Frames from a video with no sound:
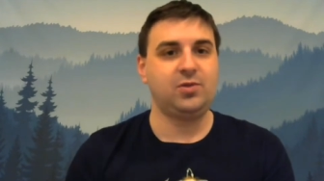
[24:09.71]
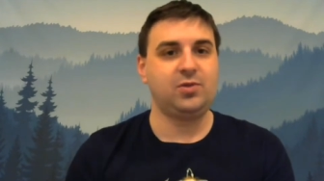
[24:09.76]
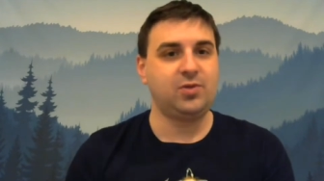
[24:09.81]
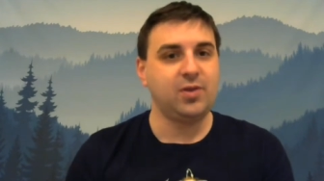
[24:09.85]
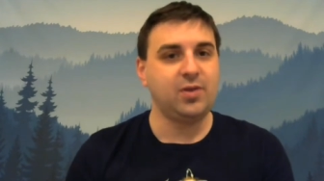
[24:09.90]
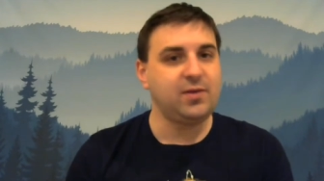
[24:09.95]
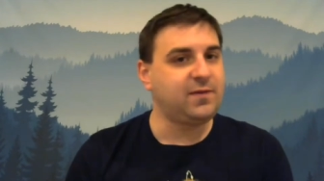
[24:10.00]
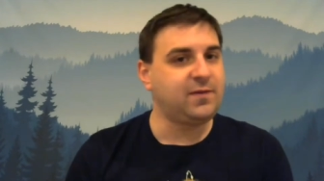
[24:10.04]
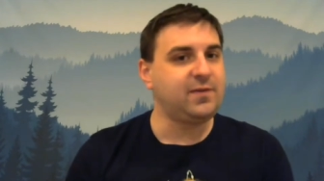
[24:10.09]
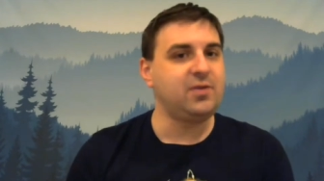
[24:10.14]

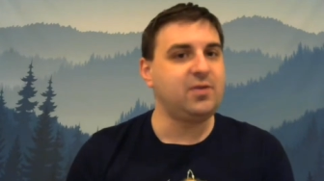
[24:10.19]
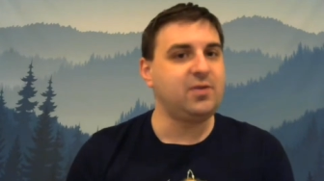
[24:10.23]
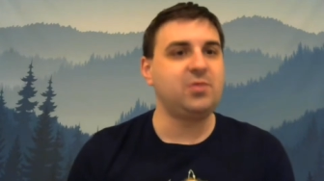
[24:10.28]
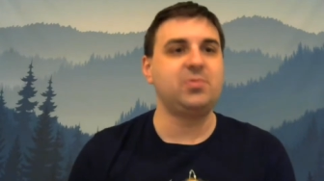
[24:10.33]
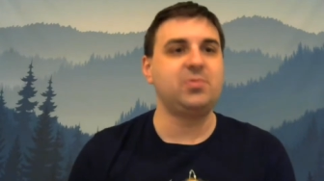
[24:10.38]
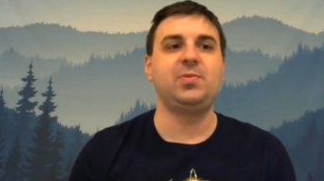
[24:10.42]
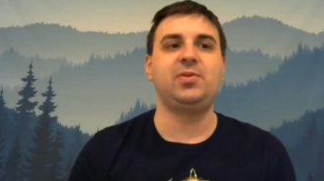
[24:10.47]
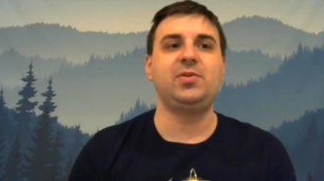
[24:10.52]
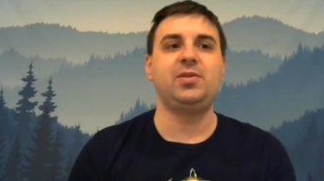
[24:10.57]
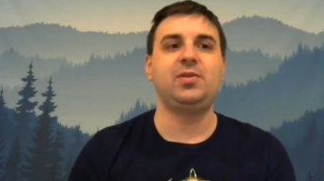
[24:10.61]
good
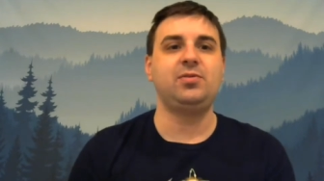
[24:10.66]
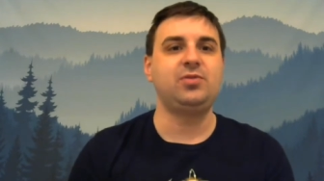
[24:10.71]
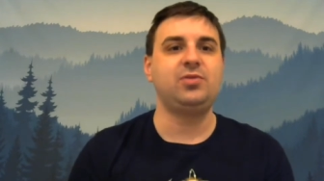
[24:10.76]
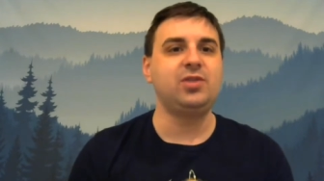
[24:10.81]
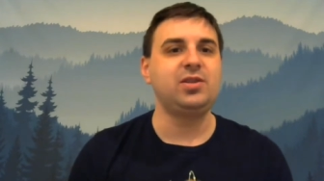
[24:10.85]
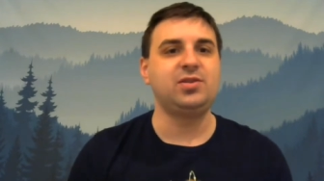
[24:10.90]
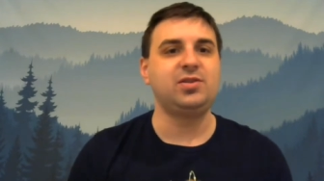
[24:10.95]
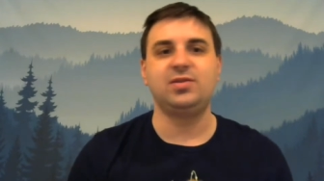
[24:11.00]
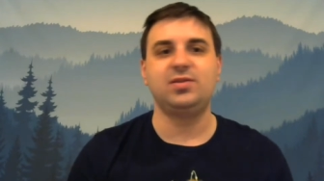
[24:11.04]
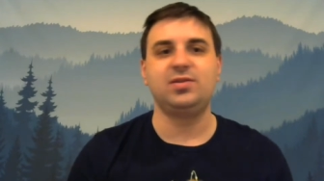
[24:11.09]
films, but they're
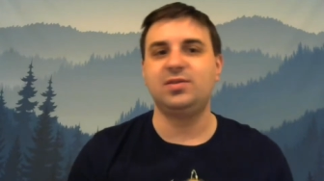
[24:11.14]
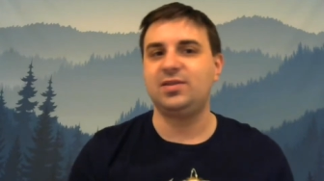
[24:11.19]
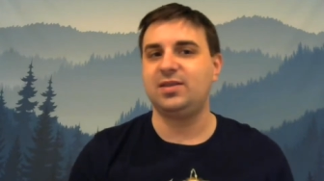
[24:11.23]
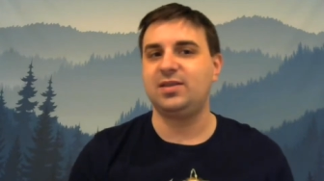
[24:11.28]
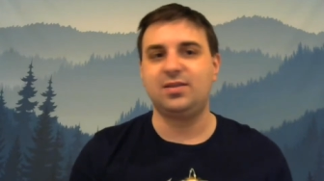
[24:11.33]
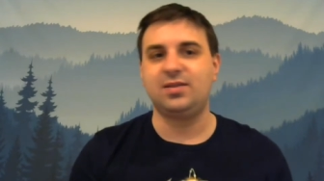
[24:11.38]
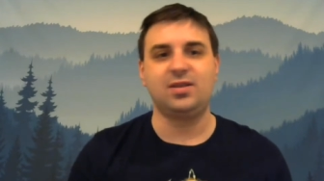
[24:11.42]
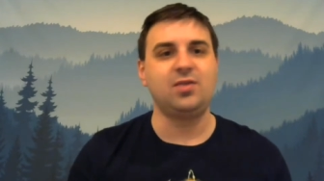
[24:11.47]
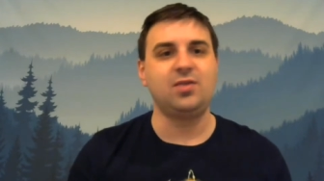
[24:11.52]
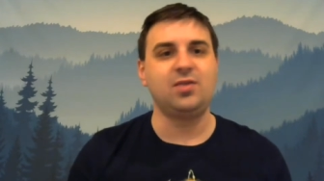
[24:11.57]
just
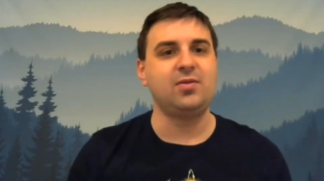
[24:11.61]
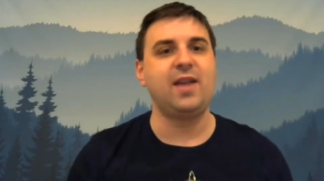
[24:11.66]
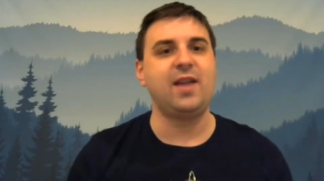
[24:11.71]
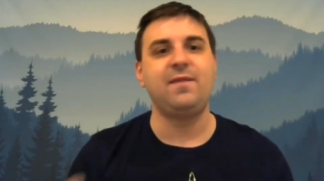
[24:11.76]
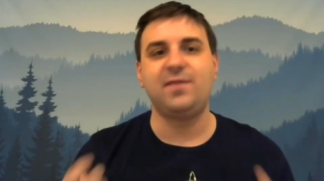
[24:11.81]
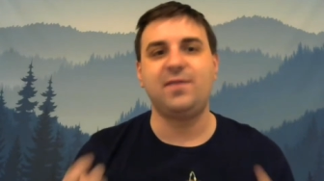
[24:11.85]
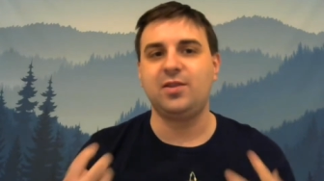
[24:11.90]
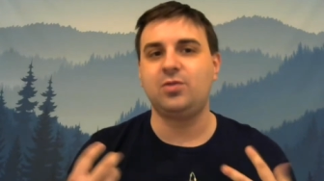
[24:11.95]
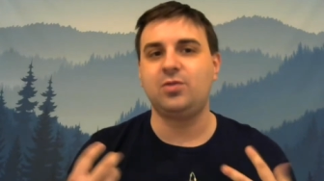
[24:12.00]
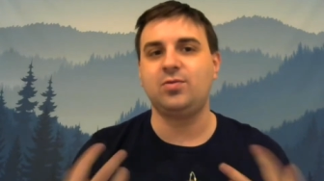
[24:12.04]
don't
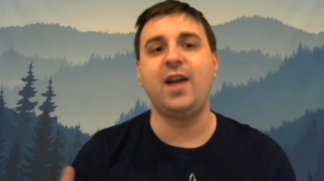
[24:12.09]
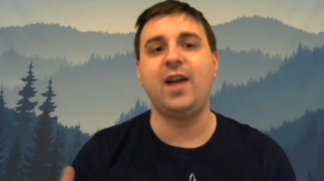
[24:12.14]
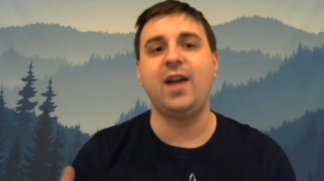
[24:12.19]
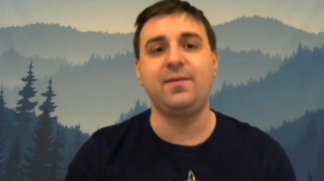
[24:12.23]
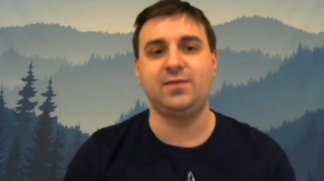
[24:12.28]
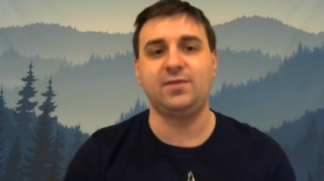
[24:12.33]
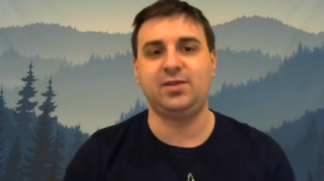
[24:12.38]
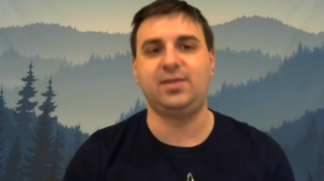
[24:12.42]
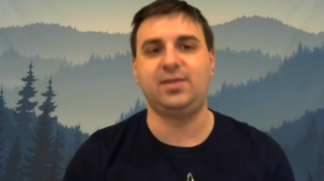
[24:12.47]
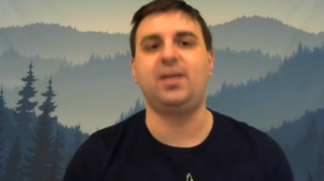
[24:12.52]
have the
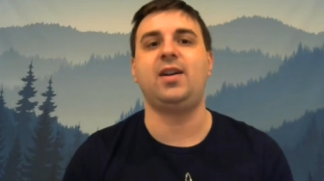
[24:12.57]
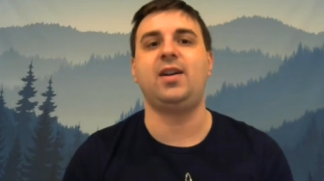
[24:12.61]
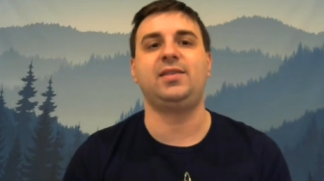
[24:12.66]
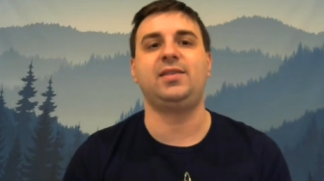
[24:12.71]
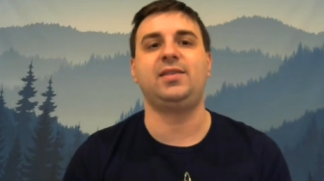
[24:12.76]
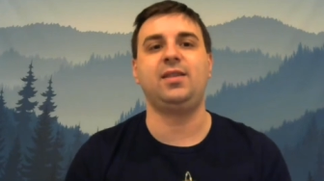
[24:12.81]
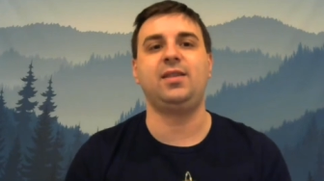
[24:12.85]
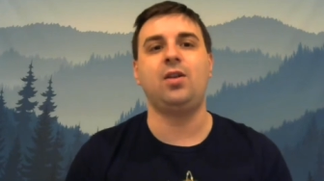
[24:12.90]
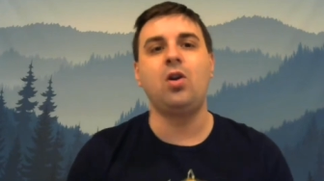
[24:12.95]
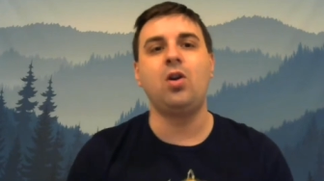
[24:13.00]

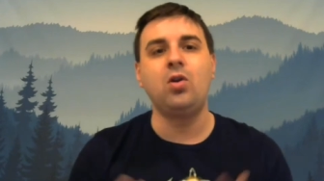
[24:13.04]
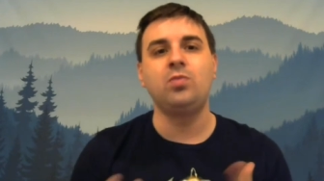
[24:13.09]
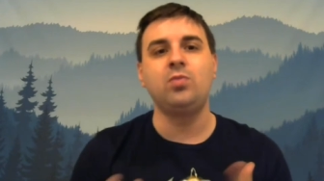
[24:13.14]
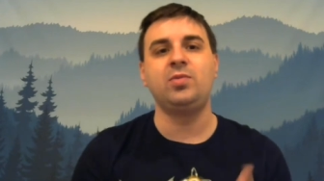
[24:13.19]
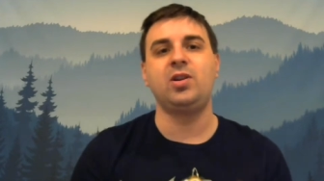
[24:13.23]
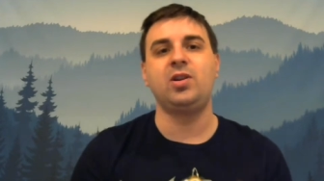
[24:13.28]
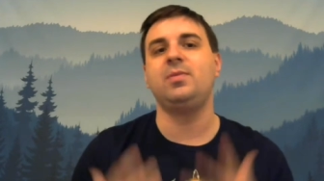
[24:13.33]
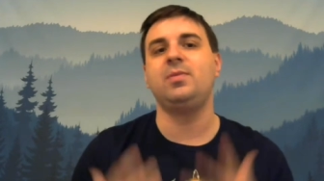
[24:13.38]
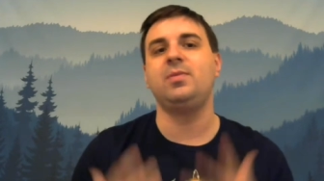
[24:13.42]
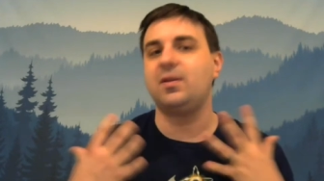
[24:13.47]
gravitas that
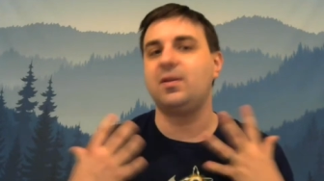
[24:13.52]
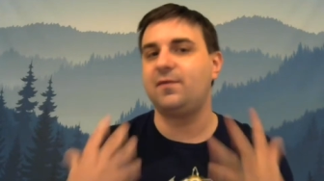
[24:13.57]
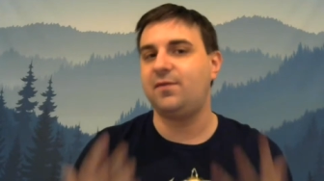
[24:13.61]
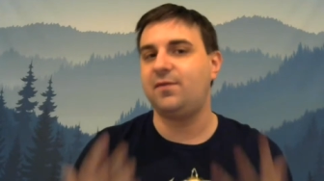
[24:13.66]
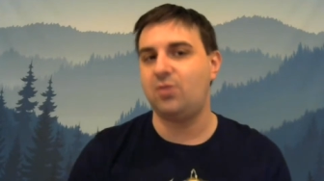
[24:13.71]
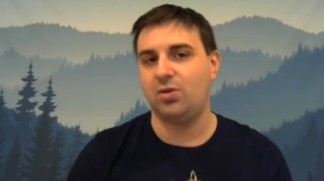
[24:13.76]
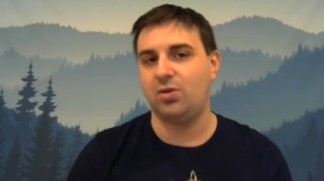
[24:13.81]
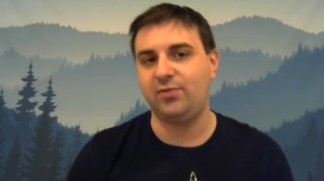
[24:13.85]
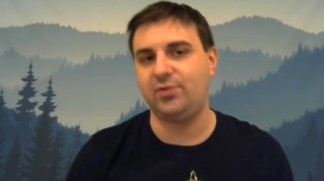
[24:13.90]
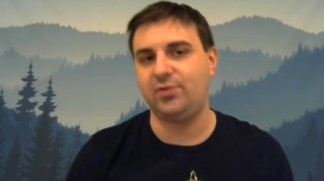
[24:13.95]
Homecoming and
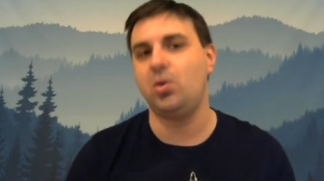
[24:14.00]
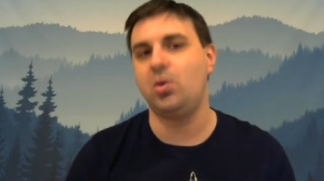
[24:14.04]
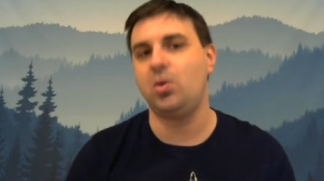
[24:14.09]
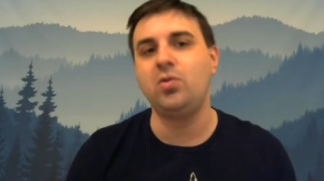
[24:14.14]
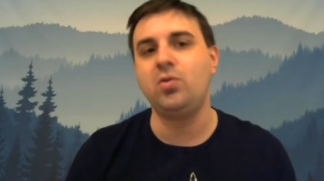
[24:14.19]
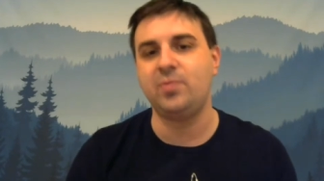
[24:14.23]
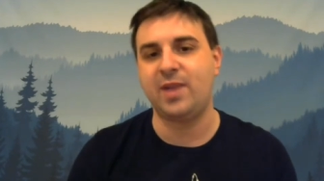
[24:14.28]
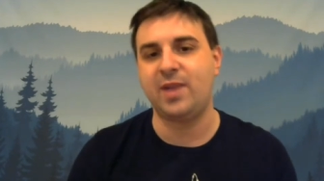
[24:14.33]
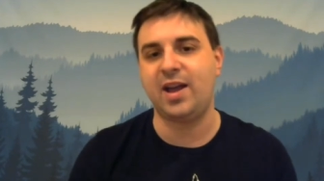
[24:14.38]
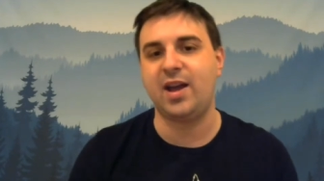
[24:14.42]
Far From
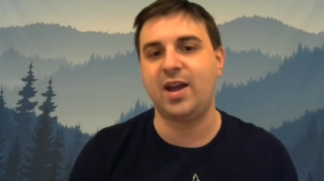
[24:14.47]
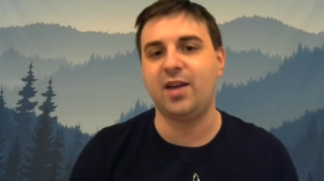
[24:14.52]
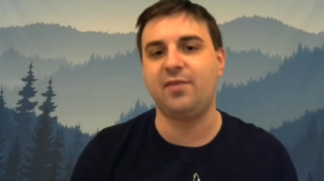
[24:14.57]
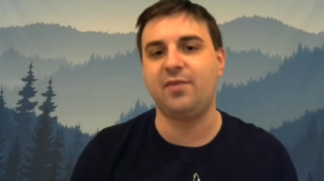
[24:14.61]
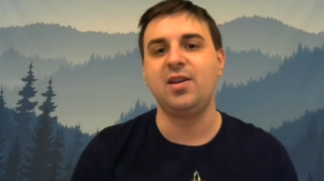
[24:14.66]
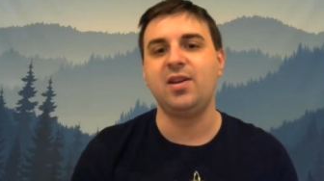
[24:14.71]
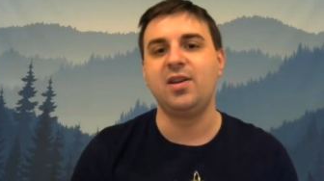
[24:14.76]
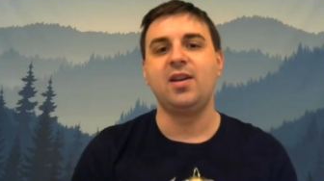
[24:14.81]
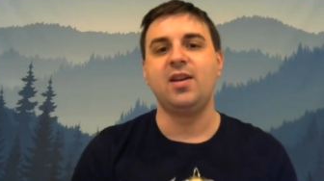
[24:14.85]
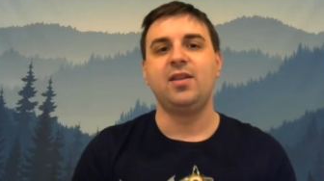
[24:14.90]
Home
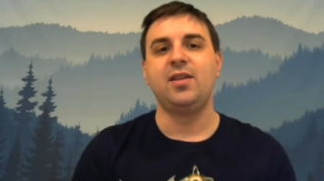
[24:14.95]
have.